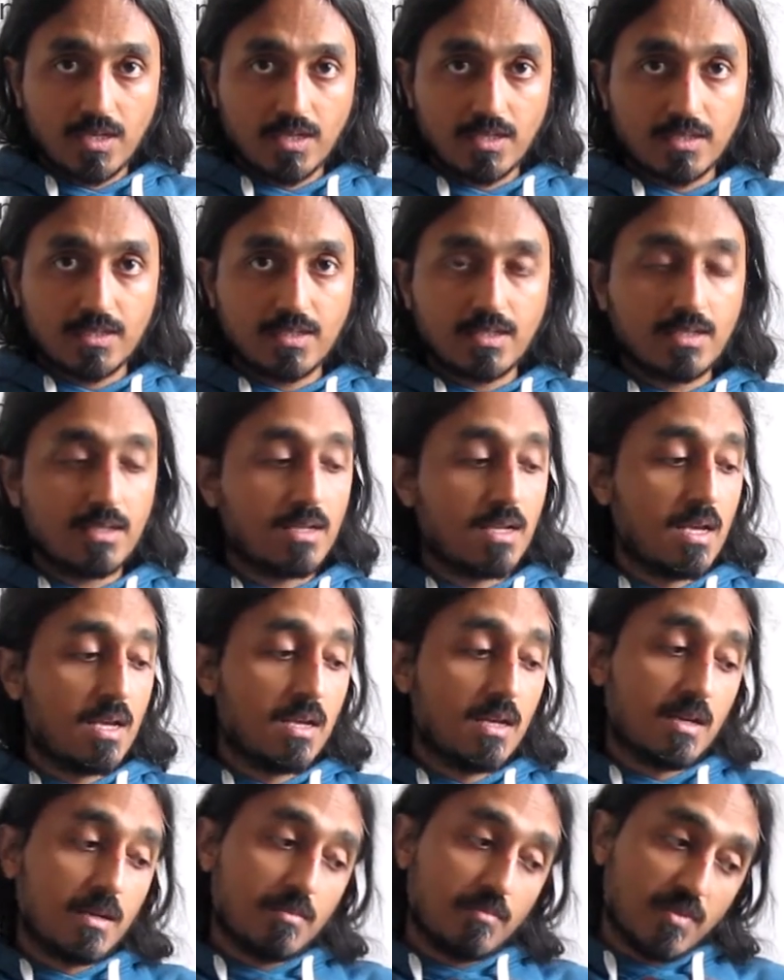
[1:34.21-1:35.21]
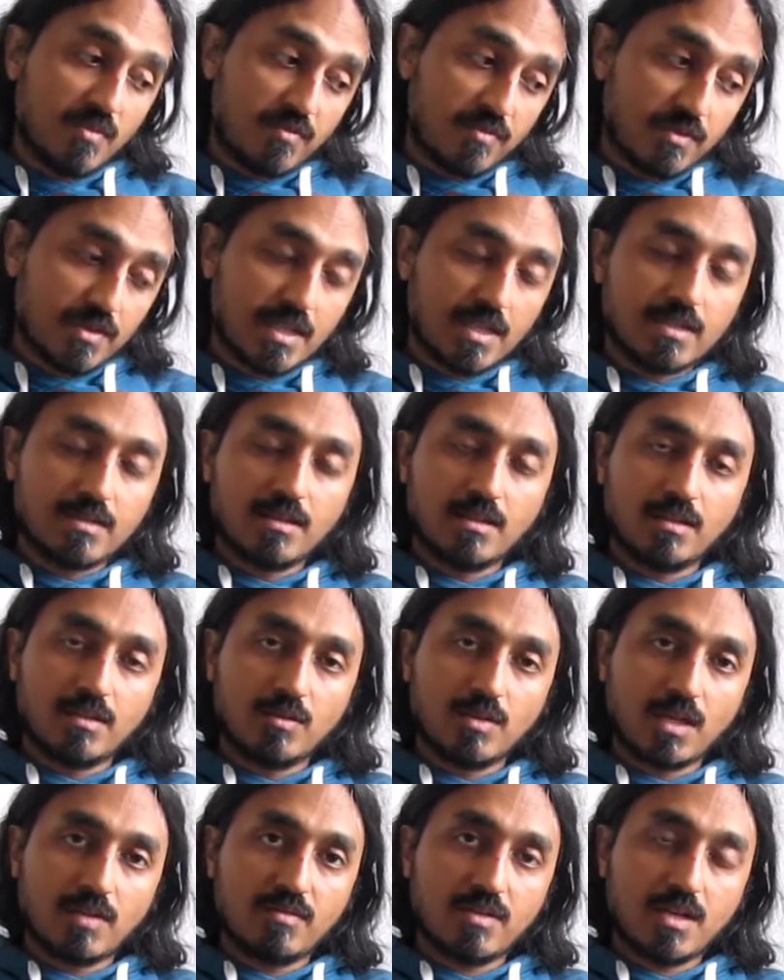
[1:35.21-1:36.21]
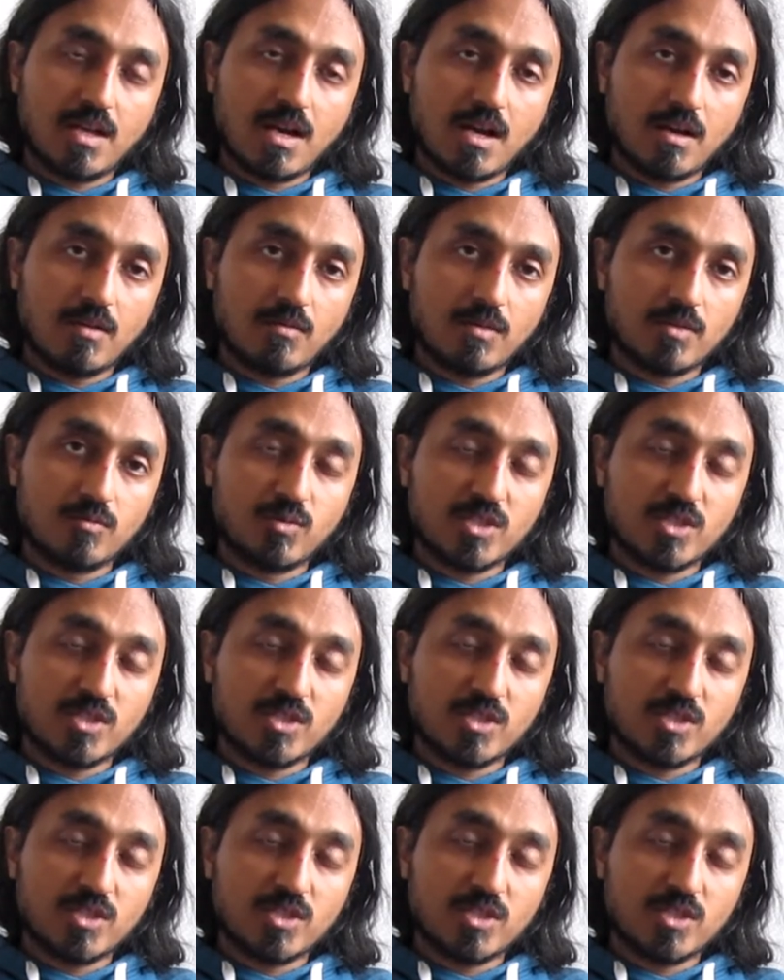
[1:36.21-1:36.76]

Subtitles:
and then before that you have a Ga1,